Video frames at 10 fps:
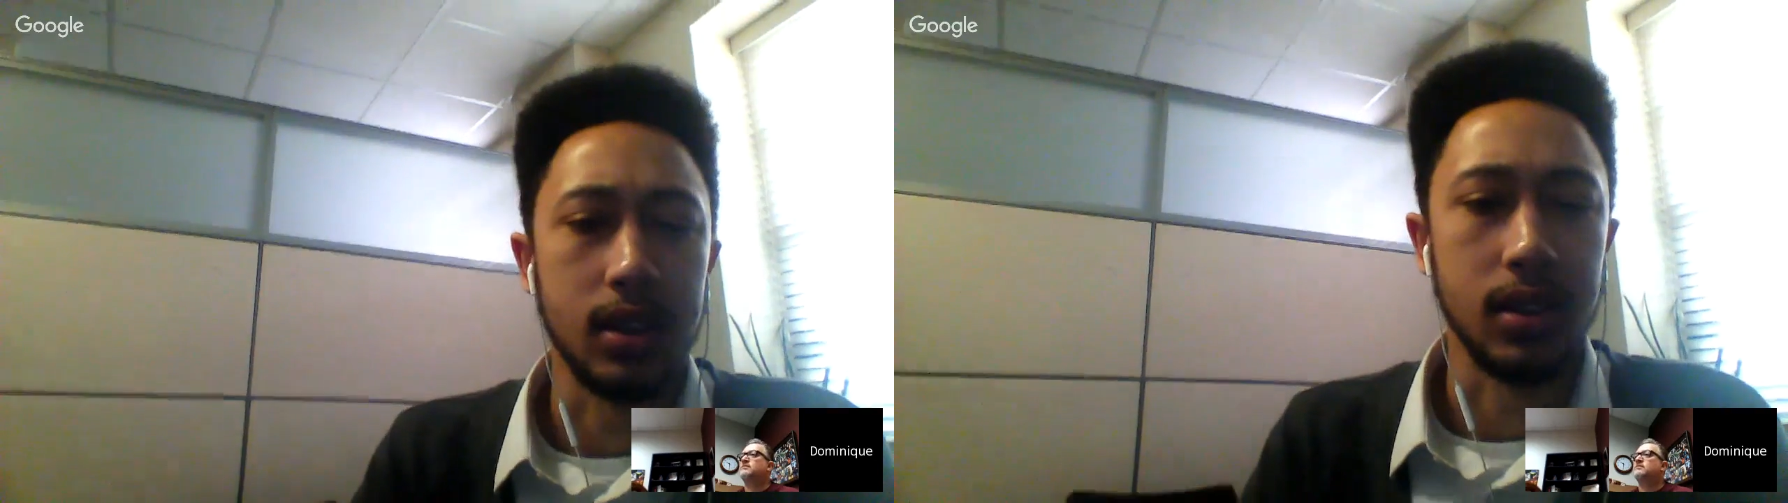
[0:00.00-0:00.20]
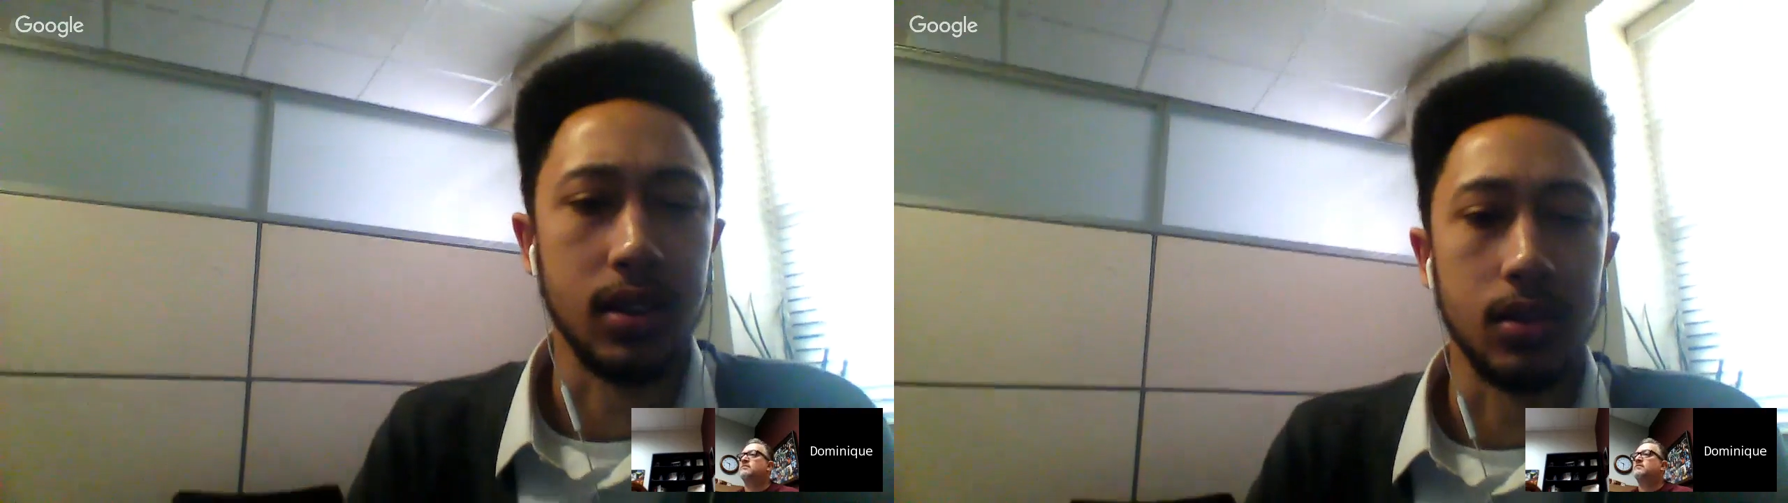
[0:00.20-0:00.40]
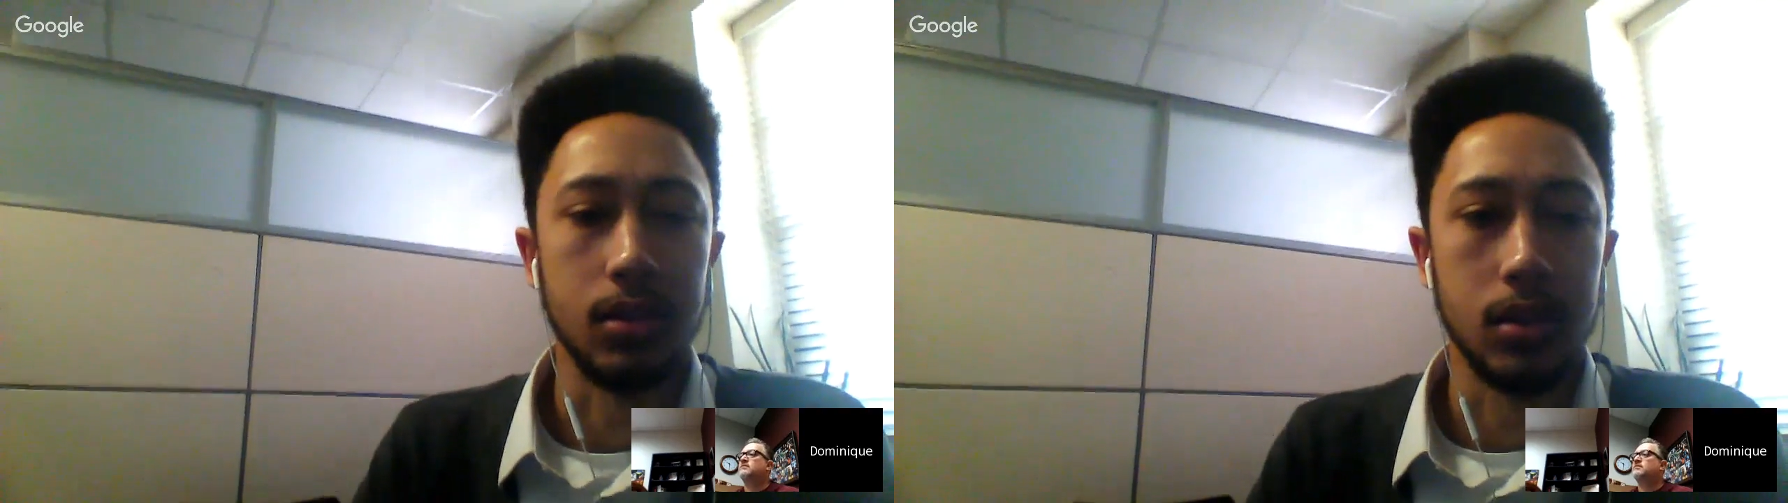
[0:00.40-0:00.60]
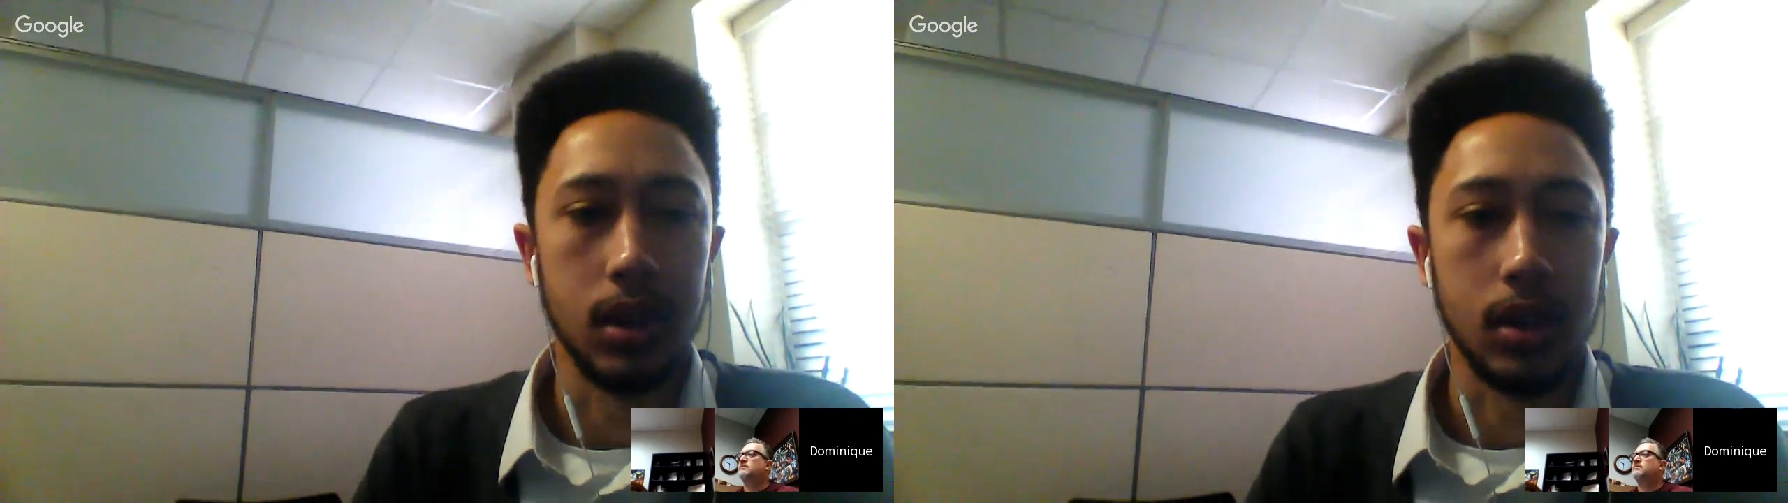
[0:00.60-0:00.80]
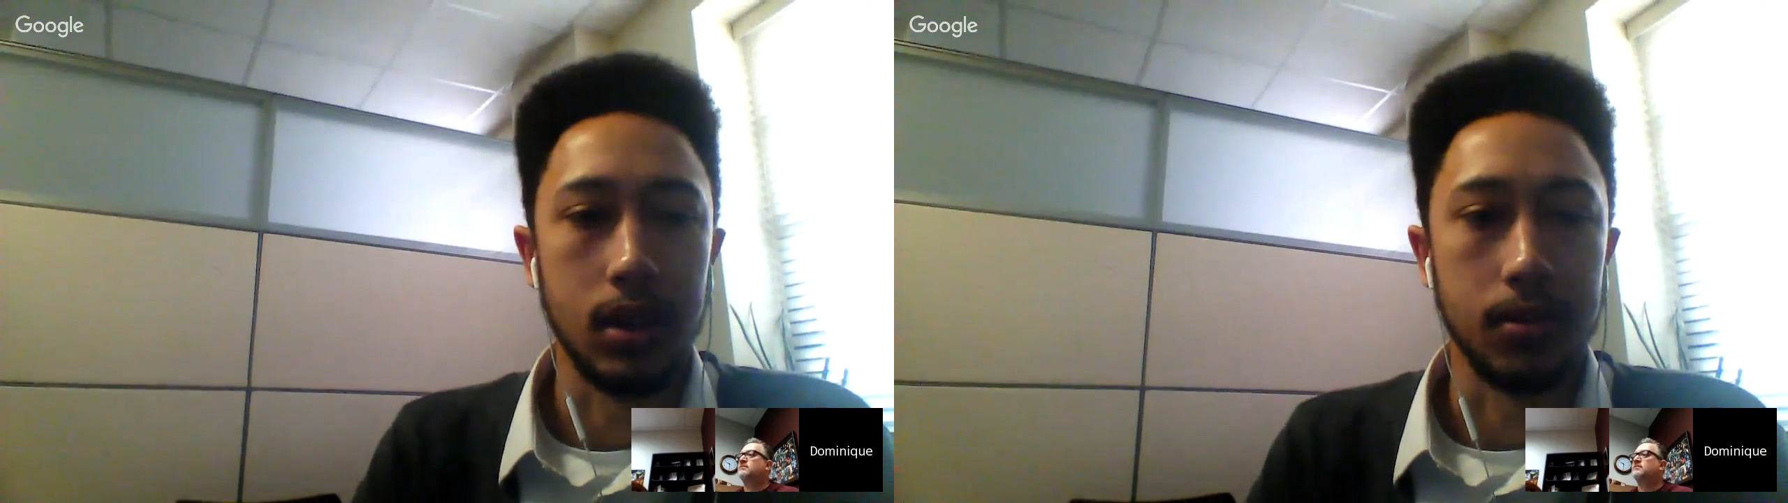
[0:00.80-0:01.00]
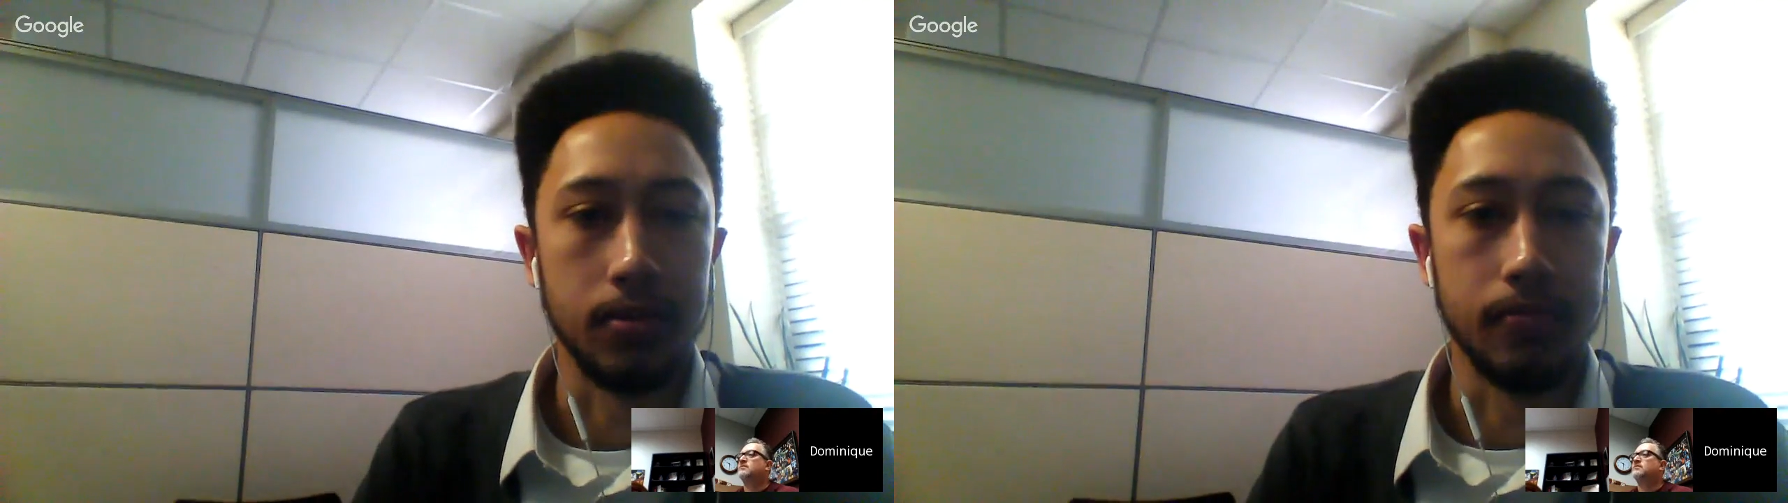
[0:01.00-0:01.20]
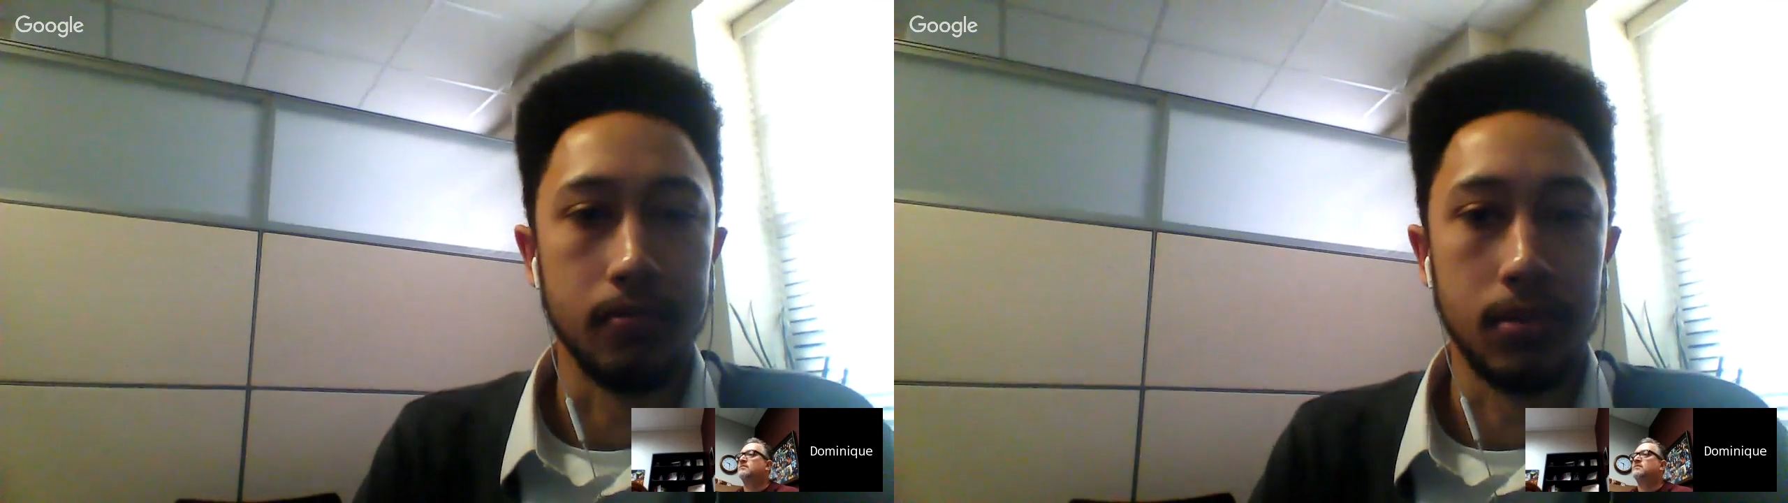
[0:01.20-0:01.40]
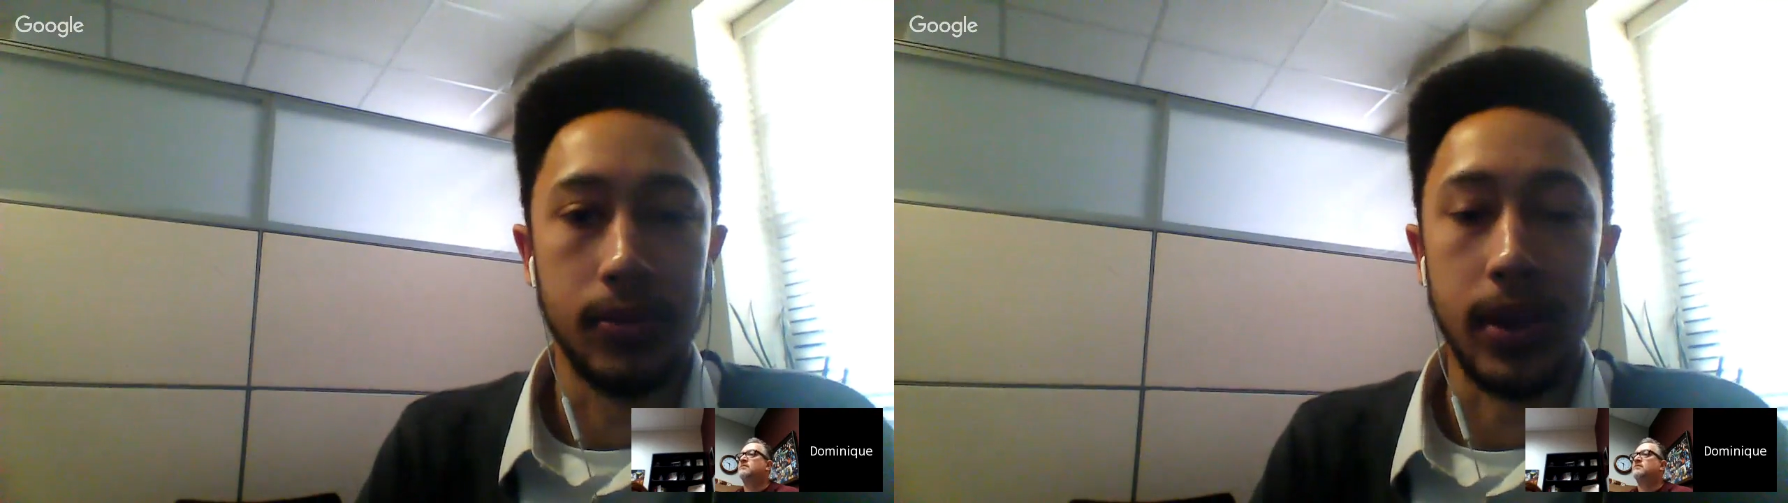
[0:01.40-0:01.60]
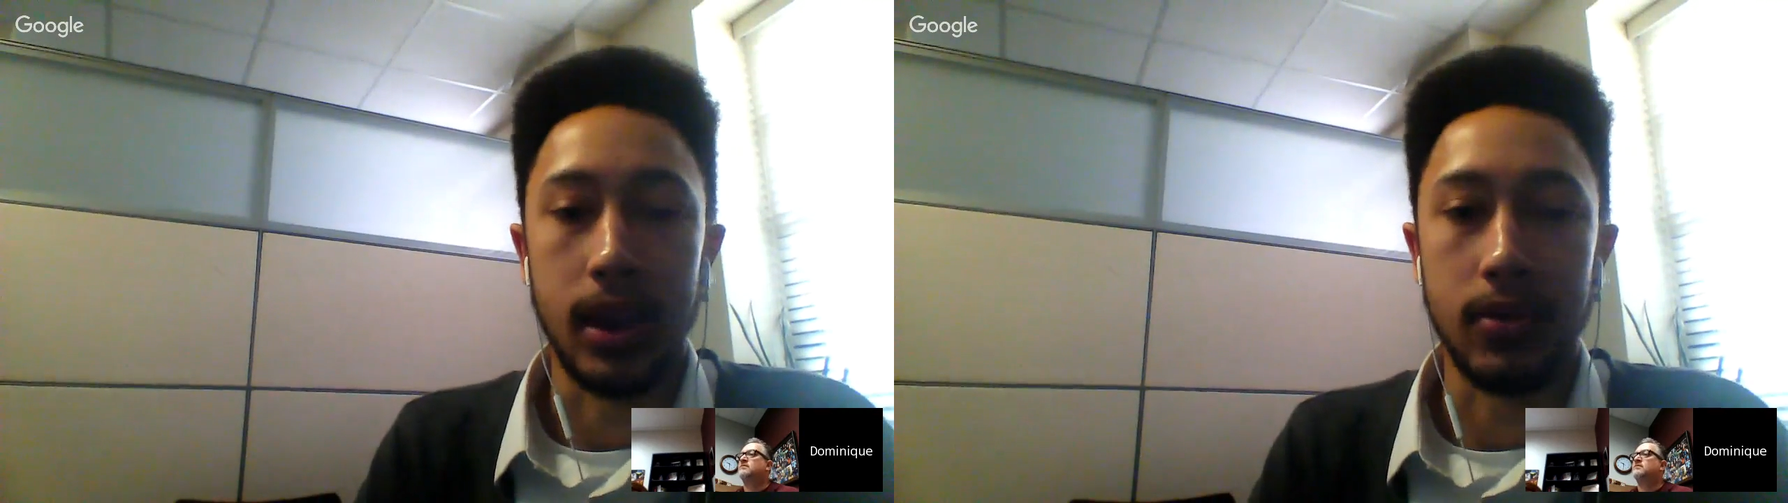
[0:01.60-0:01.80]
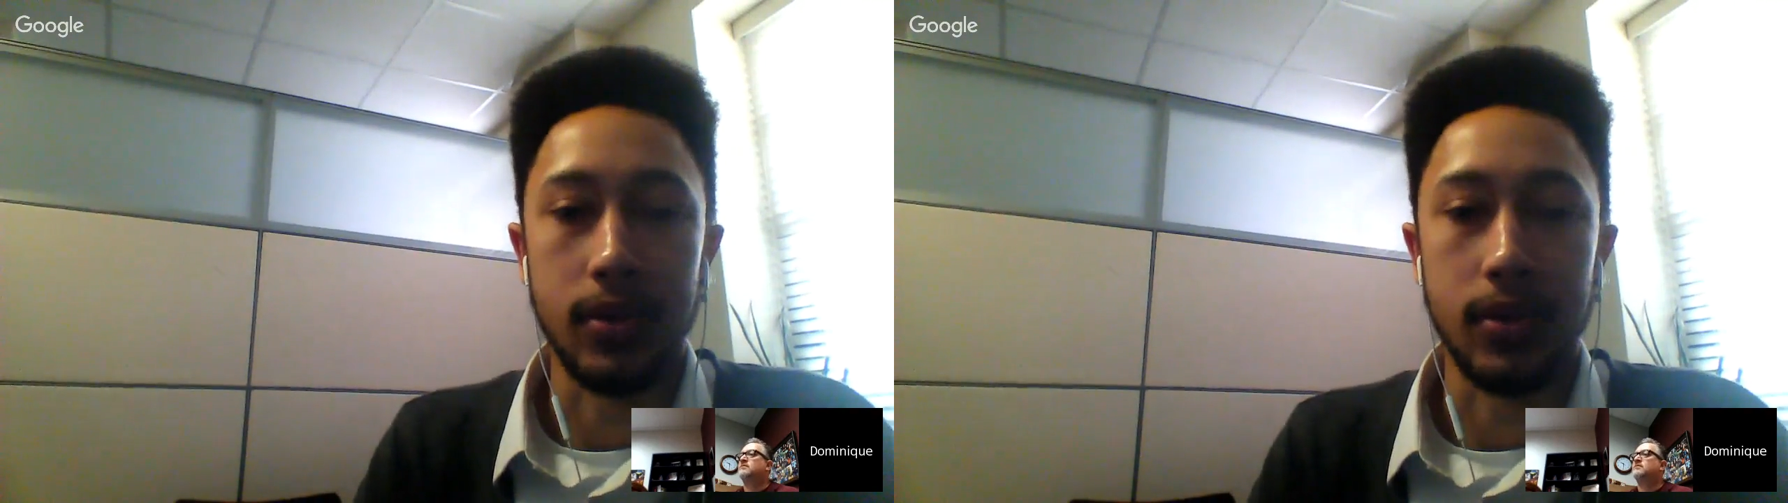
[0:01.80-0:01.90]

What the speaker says: little fact